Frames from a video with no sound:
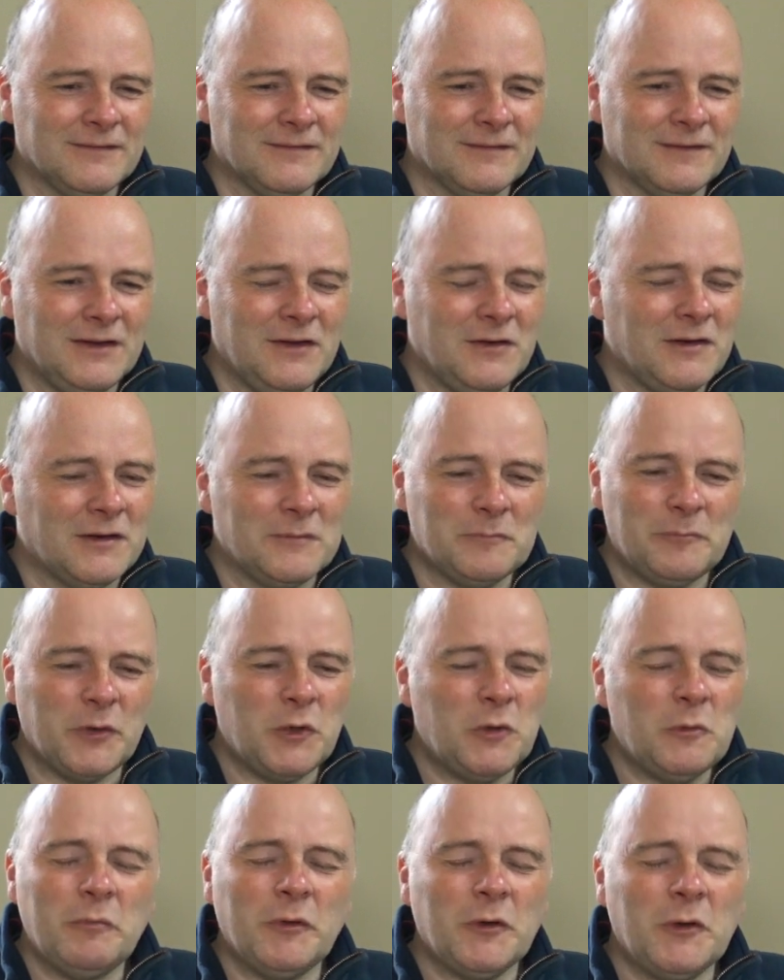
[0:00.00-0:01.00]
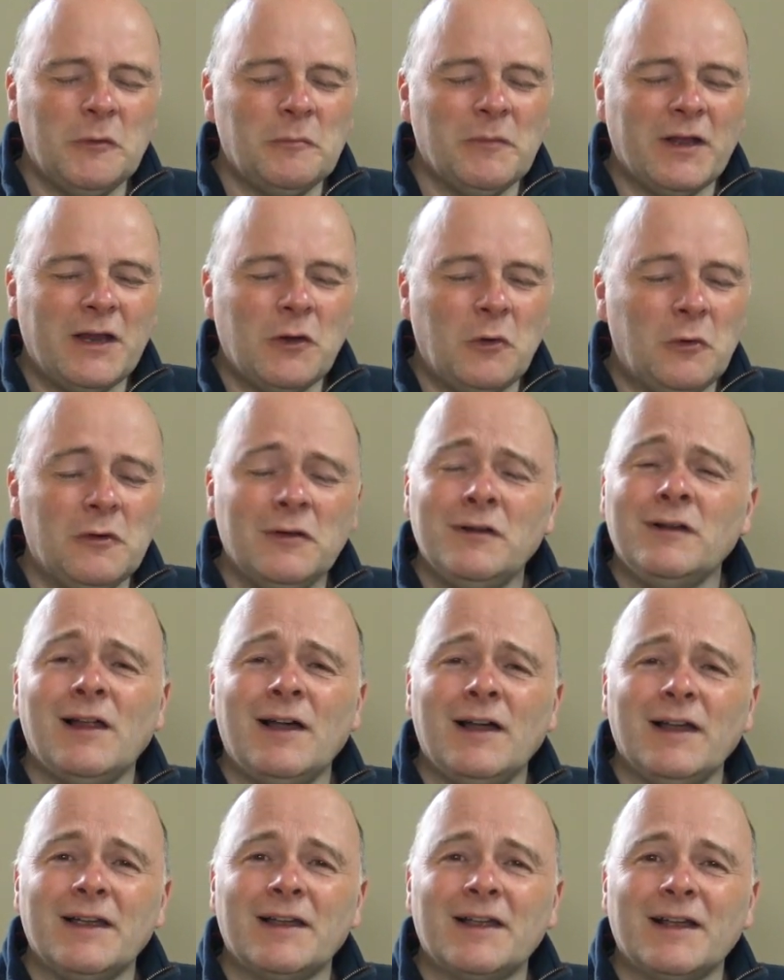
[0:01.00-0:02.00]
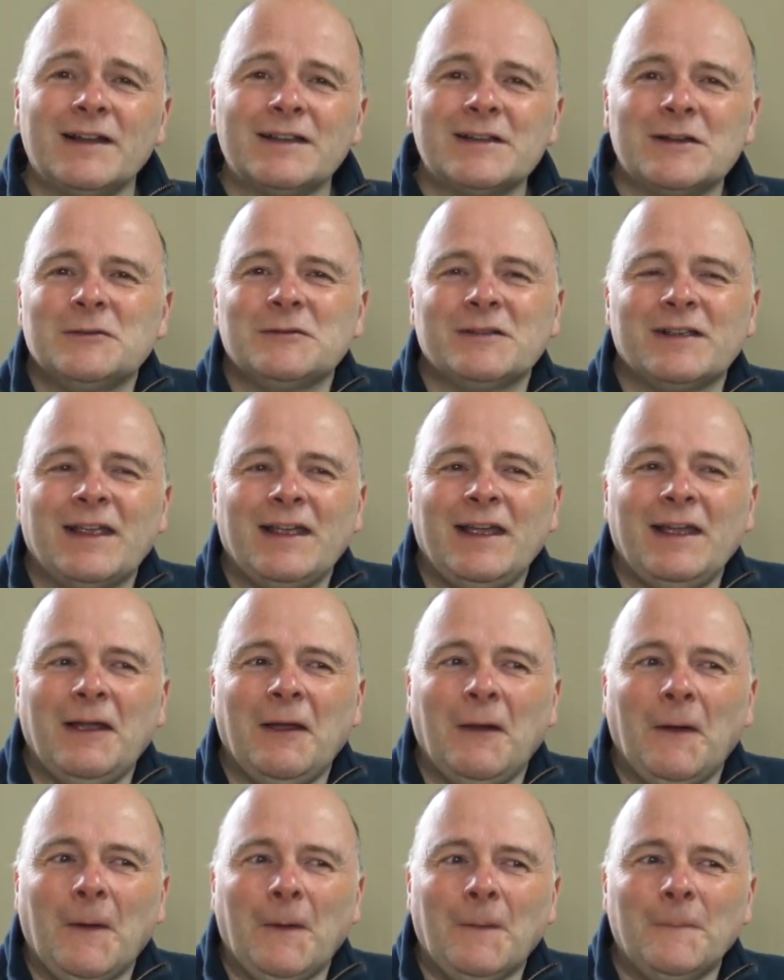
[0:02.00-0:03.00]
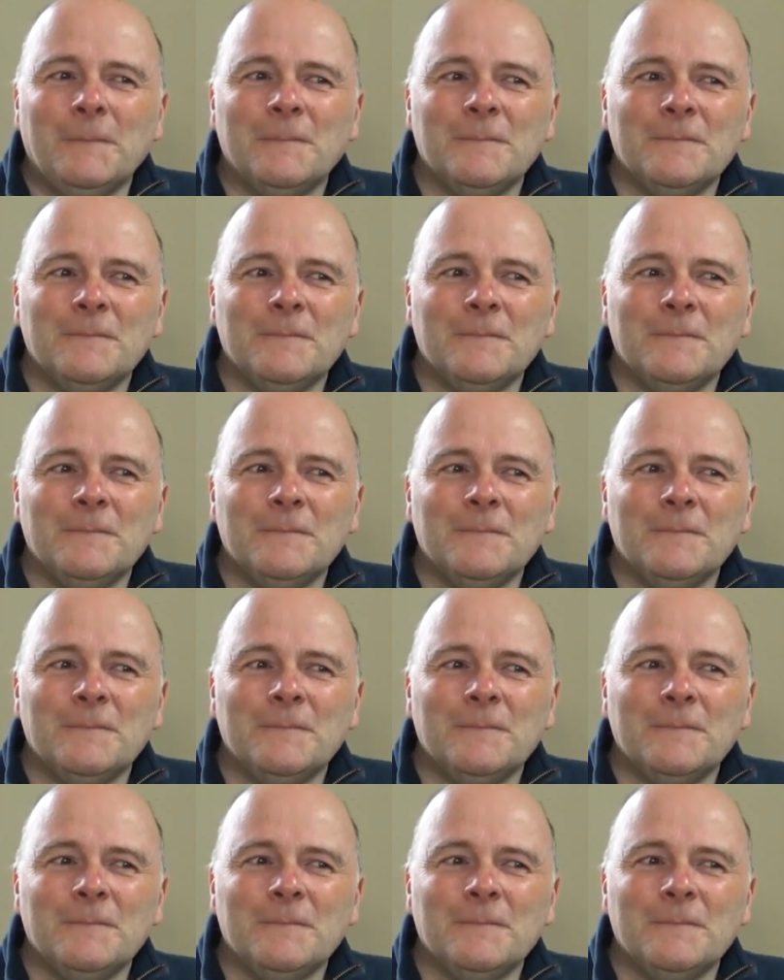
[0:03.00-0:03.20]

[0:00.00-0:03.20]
You can poo-poo me all you like, I don't care.